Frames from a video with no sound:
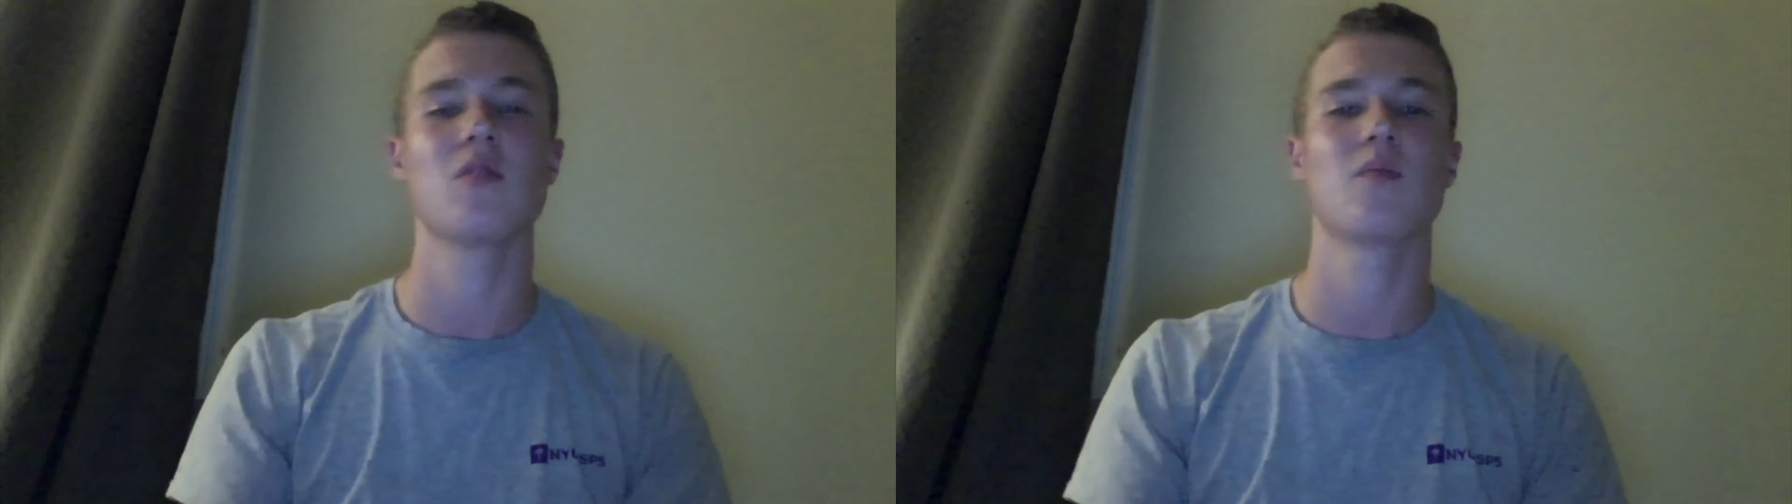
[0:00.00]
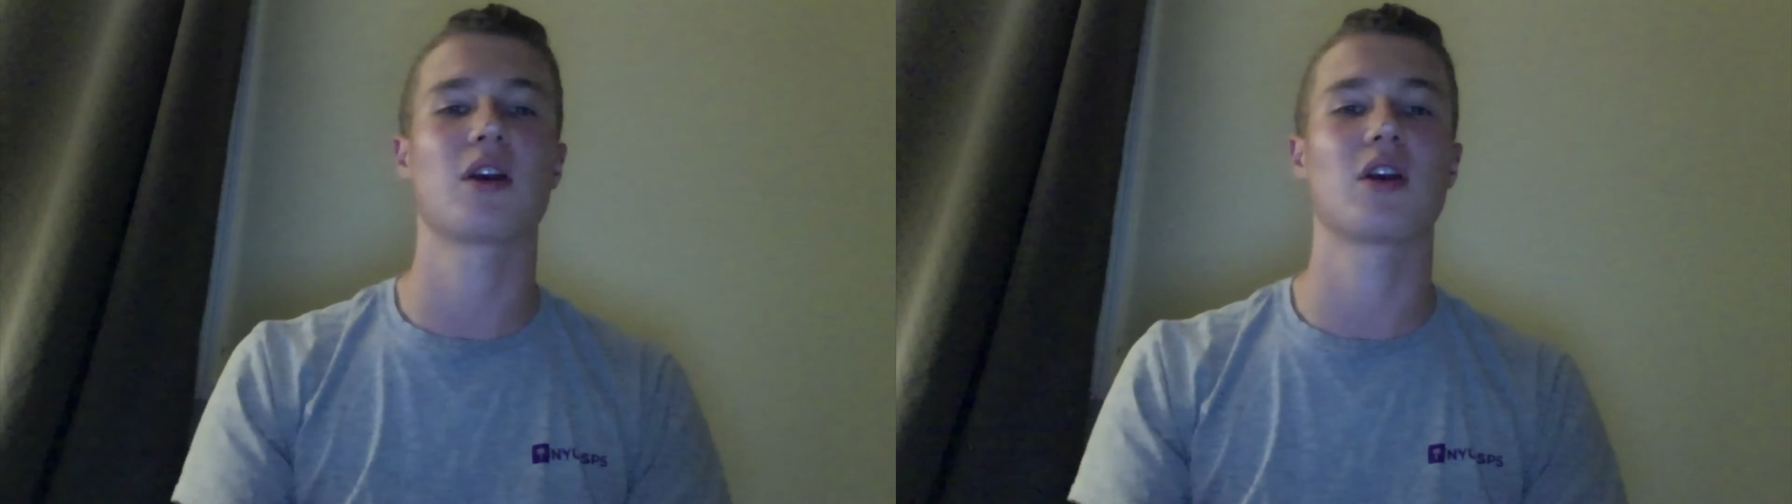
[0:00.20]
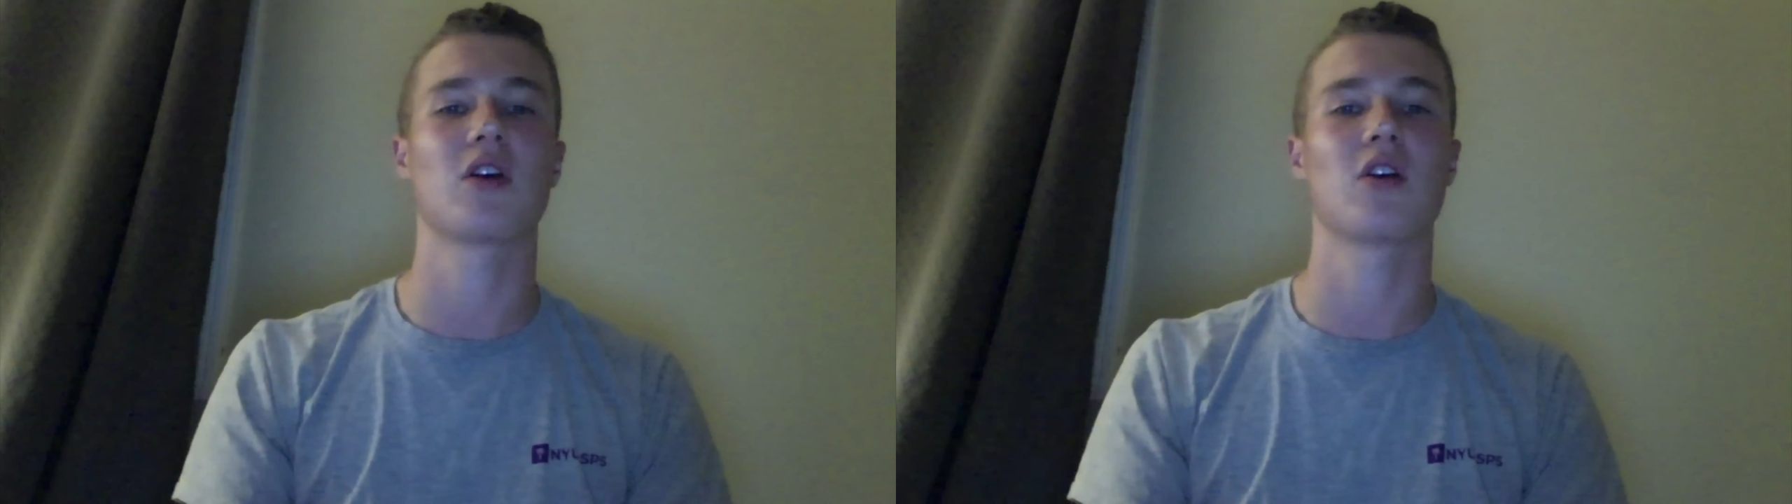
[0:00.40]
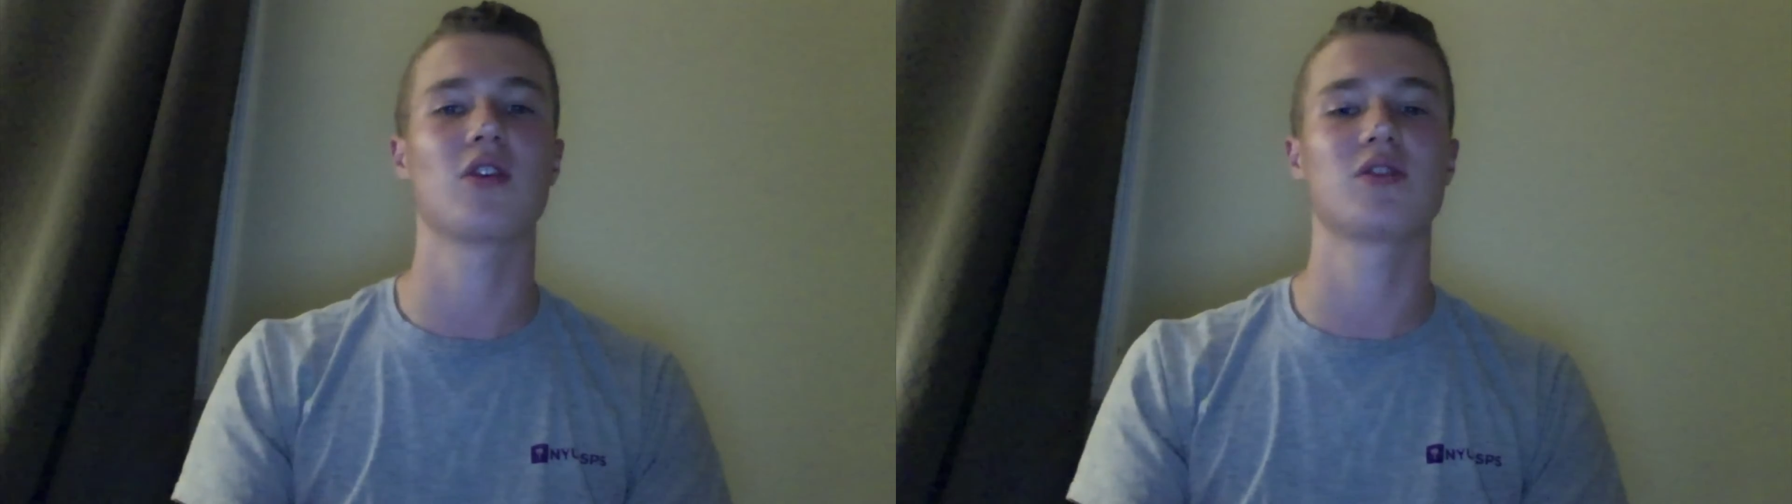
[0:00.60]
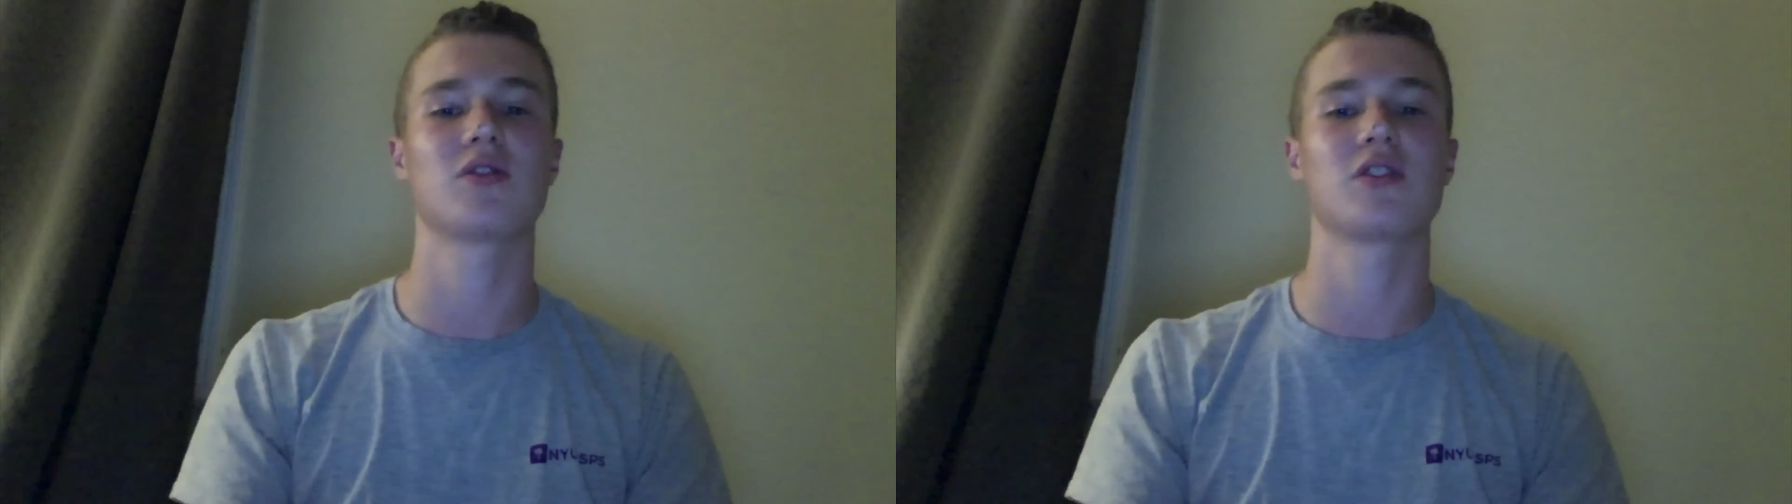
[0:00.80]
but can
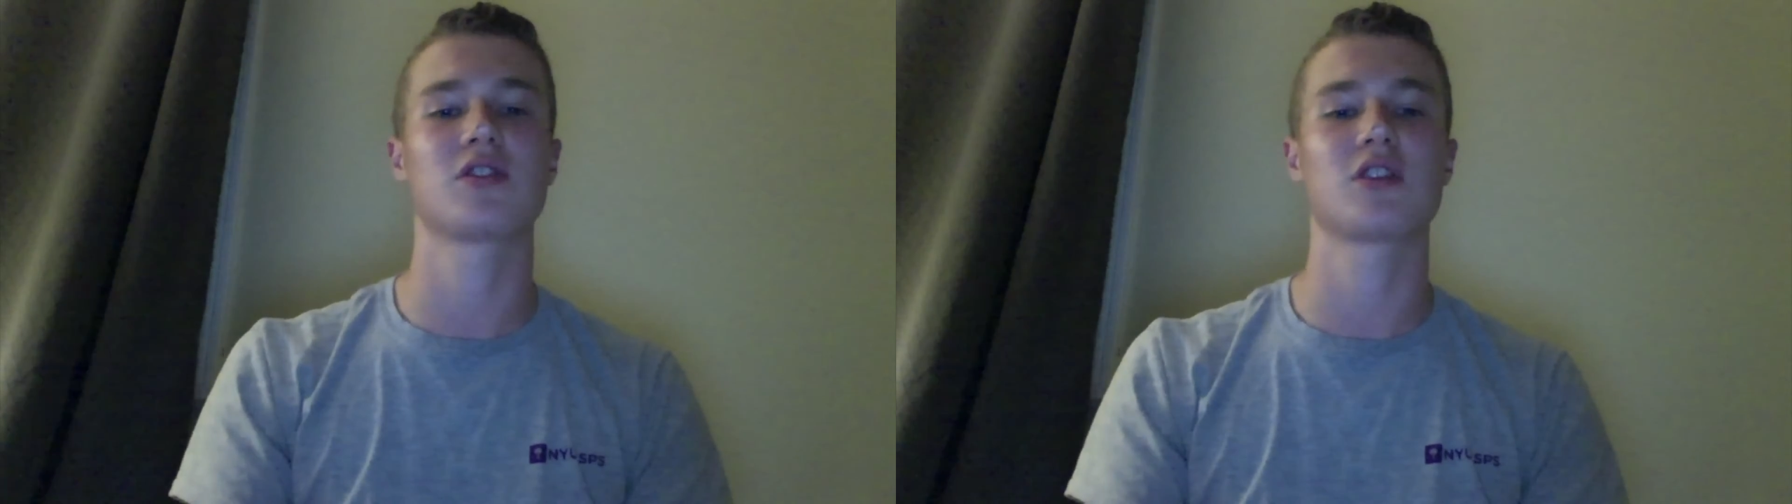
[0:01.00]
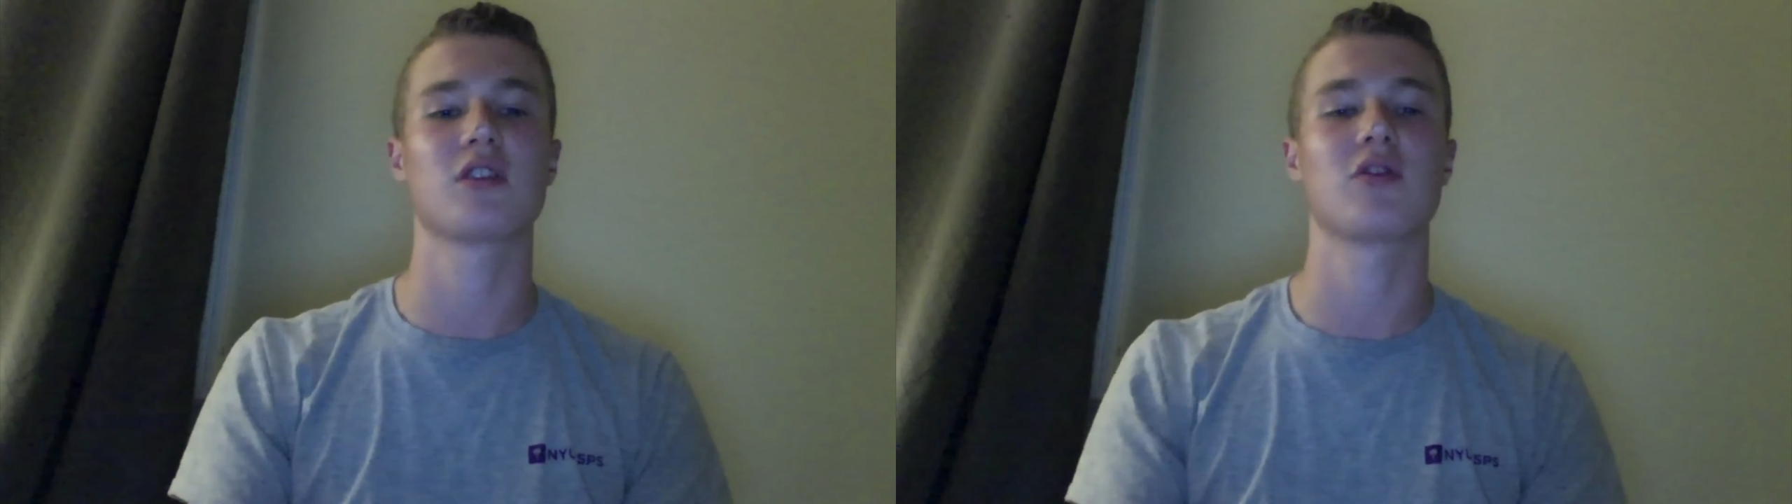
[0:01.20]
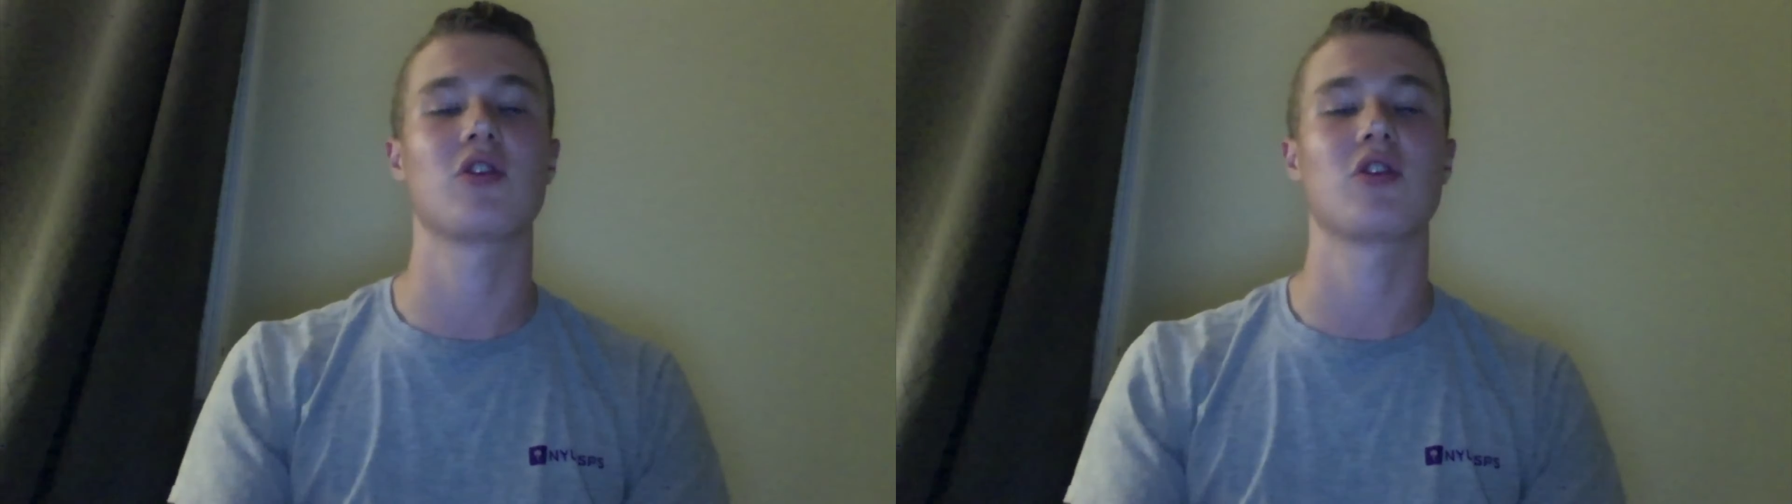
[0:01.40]
also discover